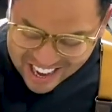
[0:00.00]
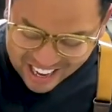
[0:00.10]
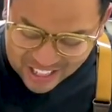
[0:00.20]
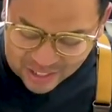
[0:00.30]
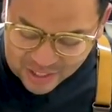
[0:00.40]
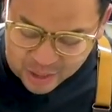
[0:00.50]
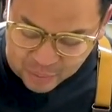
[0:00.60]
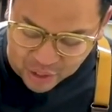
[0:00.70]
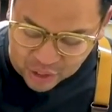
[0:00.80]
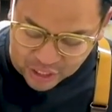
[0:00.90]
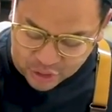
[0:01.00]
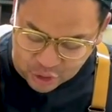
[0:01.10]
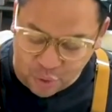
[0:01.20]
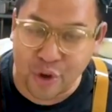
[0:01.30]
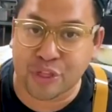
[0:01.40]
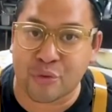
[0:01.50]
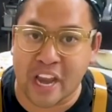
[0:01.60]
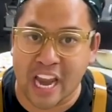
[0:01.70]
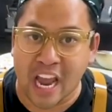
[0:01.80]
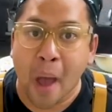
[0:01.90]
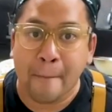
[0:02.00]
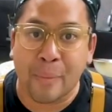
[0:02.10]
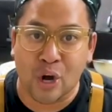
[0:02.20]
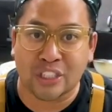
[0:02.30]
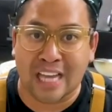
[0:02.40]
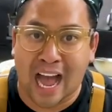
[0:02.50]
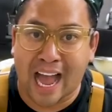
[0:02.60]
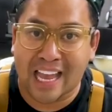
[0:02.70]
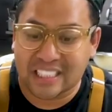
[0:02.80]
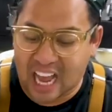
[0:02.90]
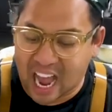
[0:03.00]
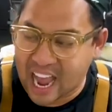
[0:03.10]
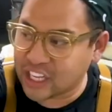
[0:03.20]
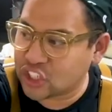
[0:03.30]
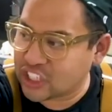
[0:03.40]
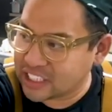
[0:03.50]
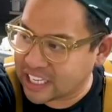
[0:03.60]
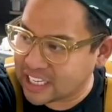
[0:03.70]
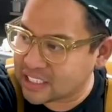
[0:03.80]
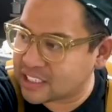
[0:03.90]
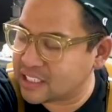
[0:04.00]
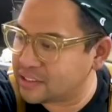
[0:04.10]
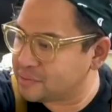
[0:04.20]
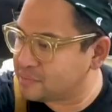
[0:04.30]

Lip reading: Okay, so I'm gonna sprinkle in 2 or 3 bird's eye Thai chilies.